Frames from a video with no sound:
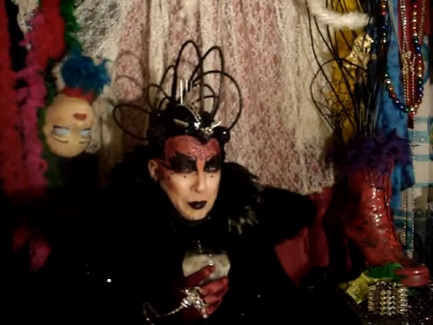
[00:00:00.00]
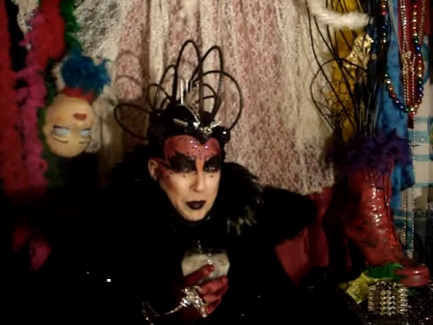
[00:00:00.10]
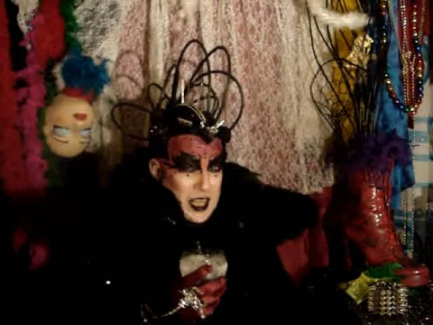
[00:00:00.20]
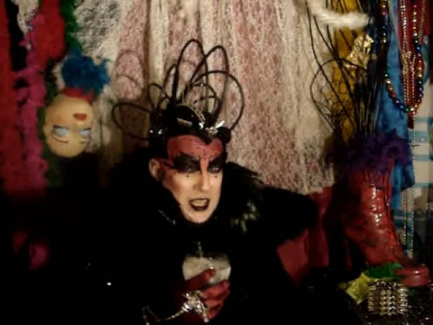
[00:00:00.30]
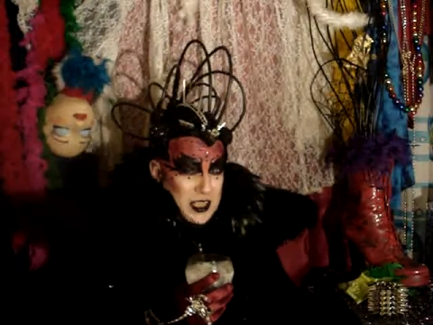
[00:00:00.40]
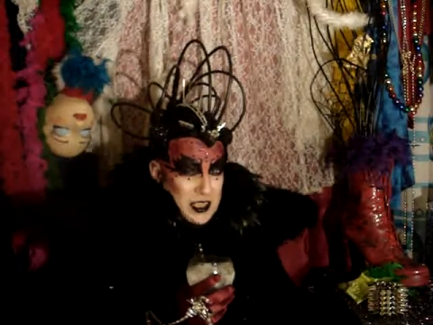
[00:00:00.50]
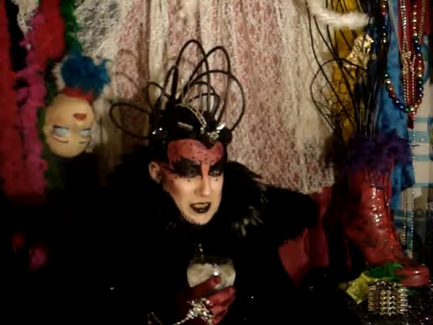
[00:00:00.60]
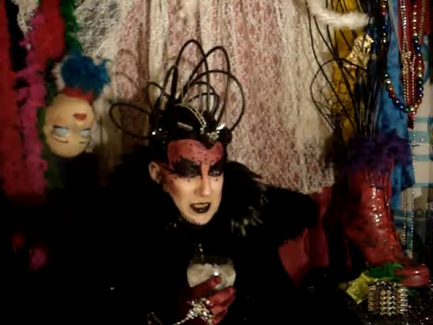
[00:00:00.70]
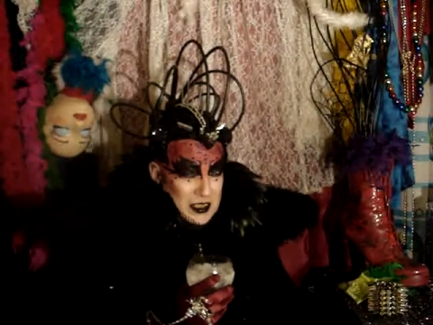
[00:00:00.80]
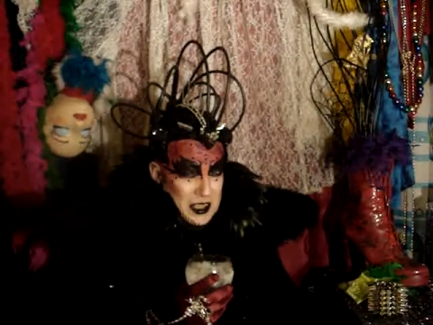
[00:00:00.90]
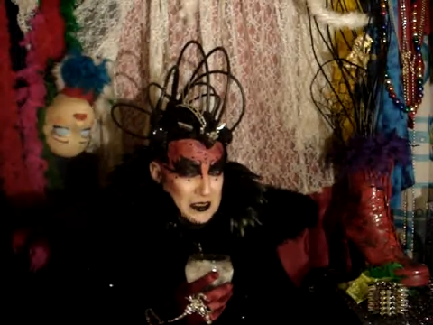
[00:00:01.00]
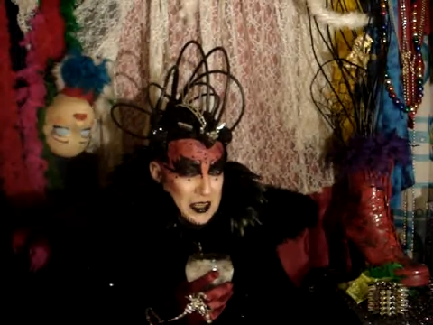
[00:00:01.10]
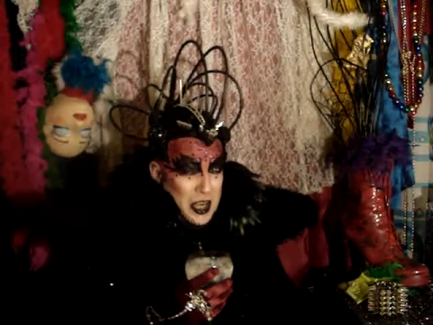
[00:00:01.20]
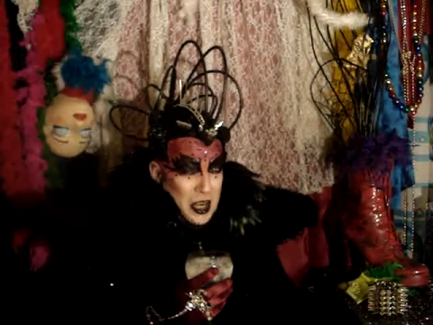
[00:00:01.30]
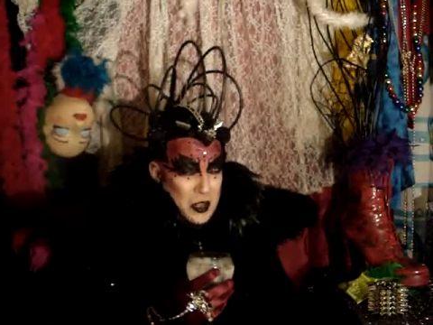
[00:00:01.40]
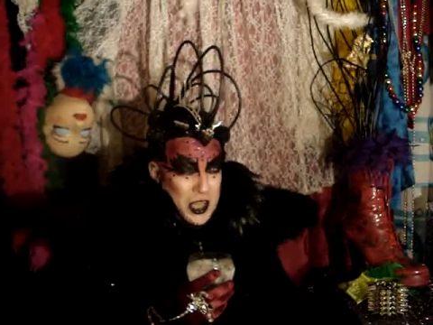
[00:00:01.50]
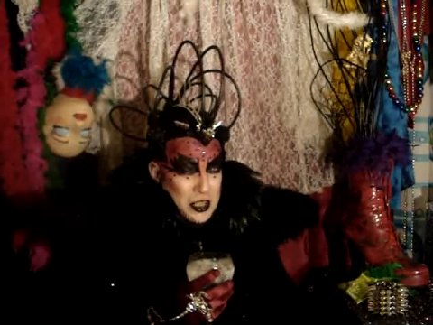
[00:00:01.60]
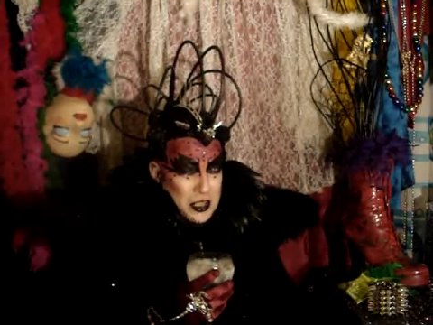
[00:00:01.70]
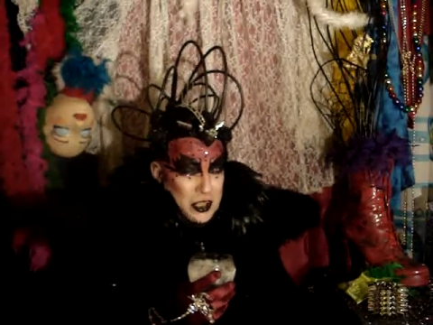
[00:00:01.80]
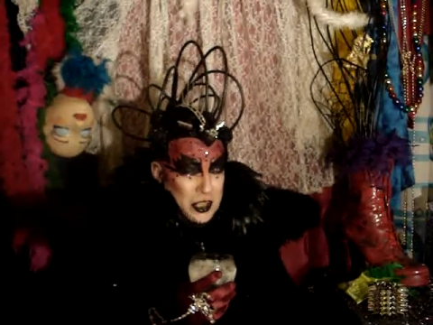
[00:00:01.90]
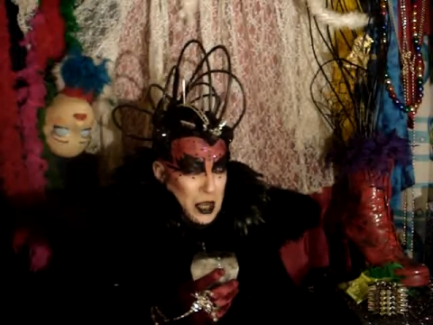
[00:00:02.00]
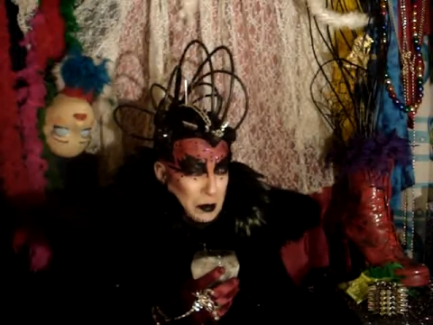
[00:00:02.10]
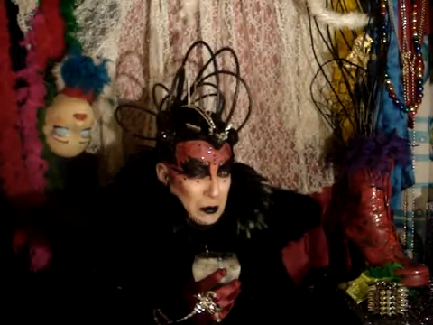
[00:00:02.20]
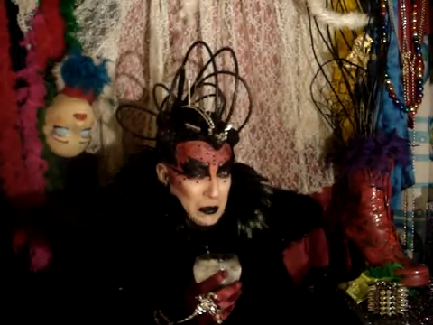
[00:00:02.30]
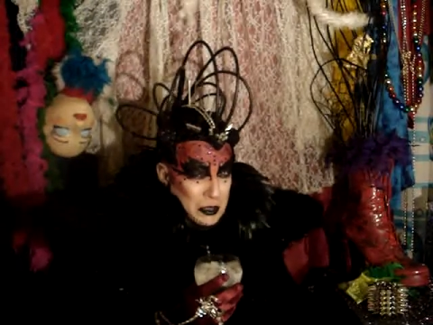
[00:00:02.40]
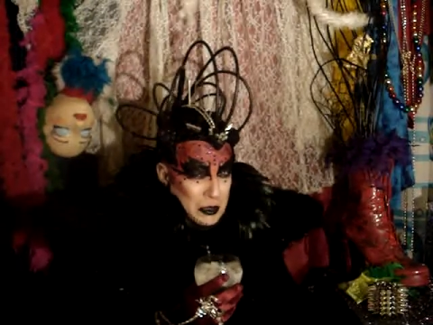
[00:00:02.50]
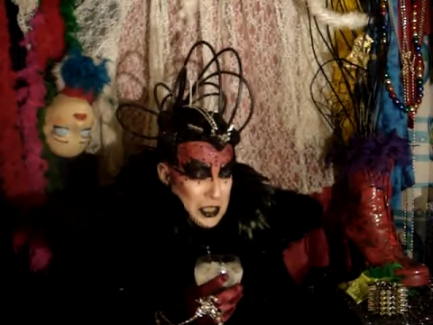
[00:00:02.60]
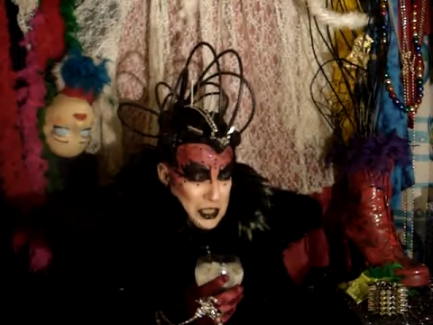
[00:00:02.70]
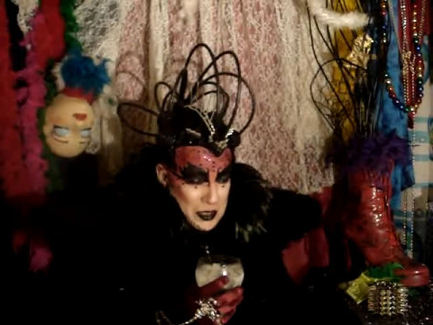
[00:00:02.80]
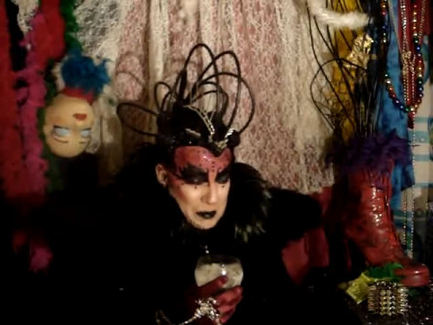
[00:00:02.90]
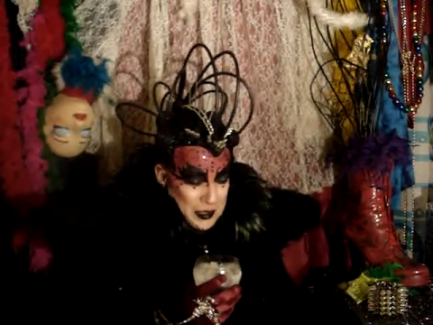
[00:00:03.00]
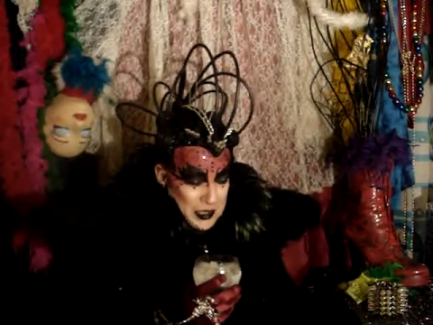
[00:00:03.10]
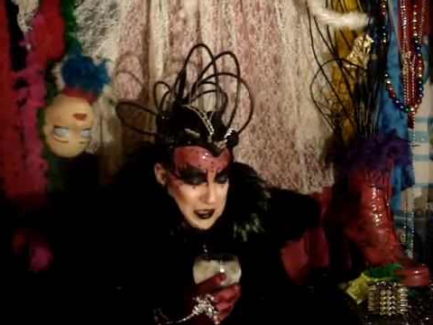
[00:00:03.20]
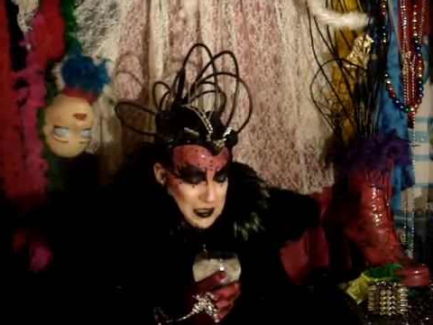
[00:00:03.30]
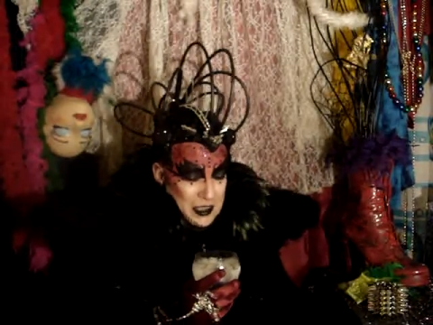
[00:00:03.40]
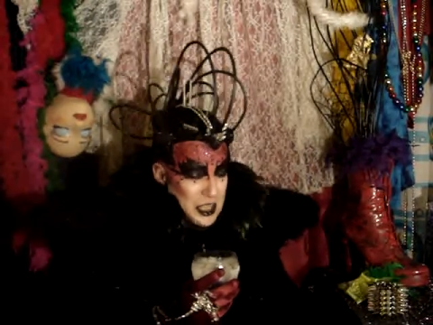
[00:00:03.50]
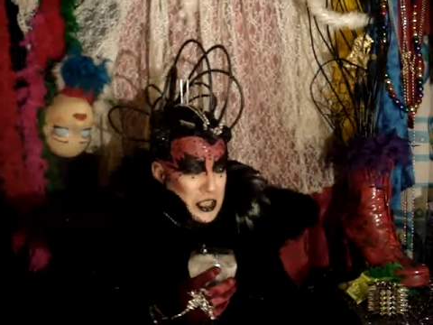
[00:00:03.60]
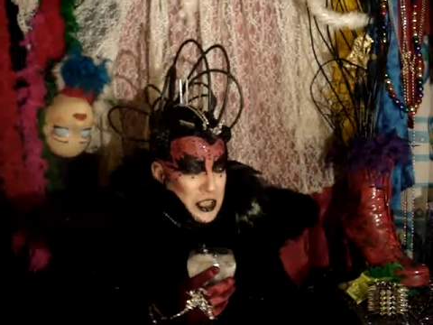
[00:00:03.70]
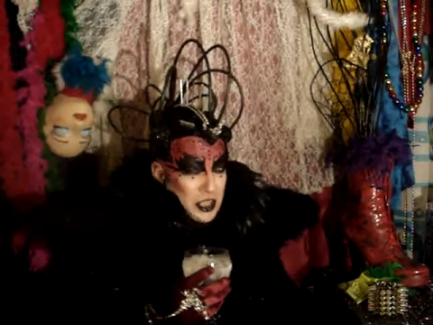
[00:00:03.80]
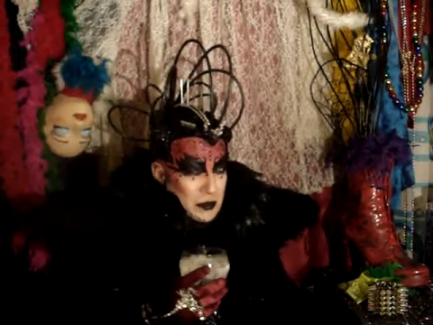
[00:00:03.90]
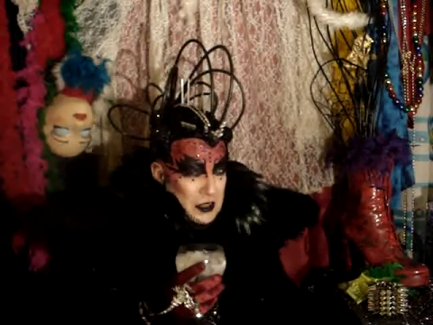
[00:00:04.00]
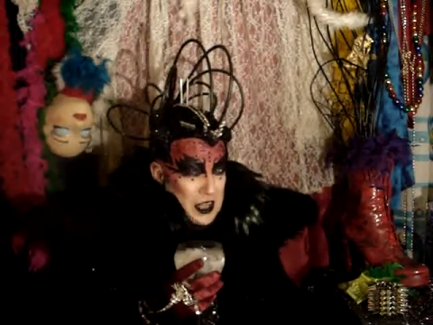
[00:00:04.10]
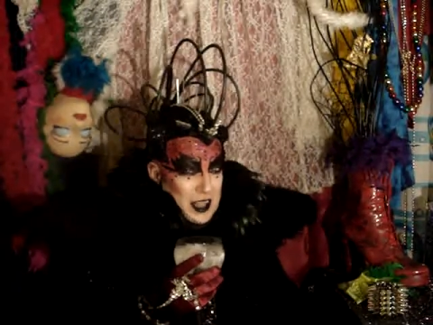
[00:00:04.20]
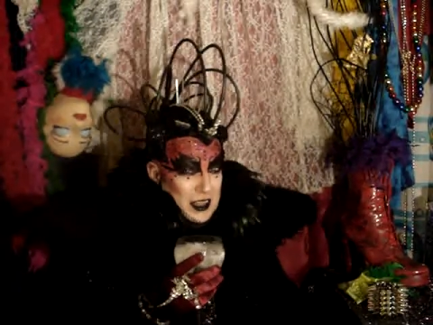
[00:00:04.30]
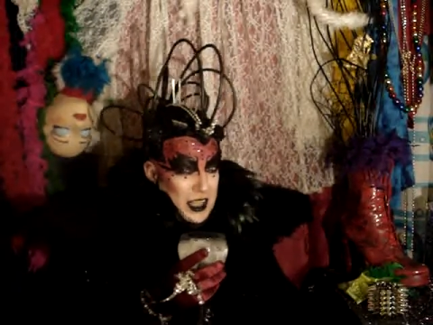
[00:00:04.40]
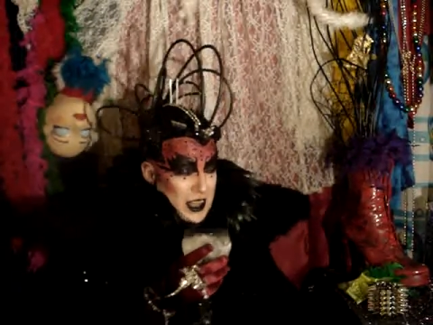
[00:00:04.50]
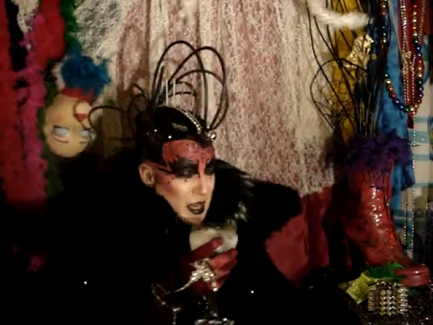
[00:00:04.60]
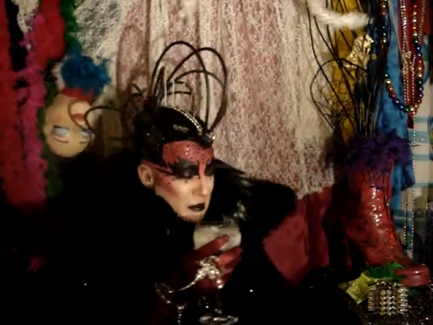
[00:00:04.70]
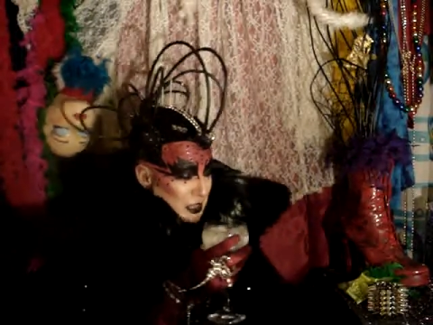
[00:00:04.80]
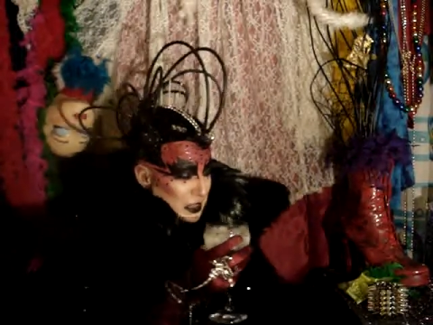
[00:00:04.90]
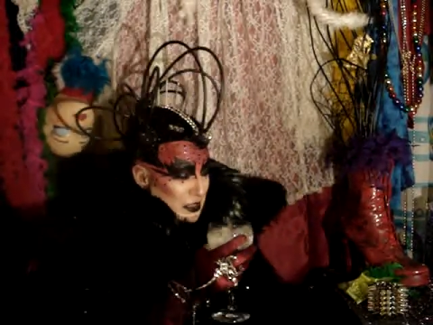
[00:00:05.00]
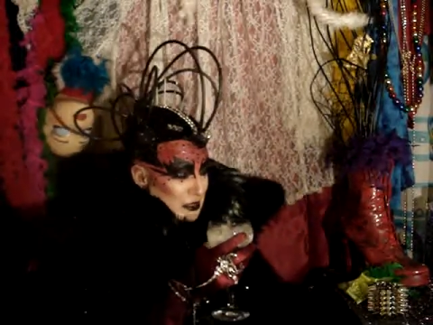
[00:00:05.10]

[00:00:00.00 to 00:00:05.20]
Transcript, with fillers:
Speaker 1: Please, I know you got a couple more questions, but I sure hope they're not like that one.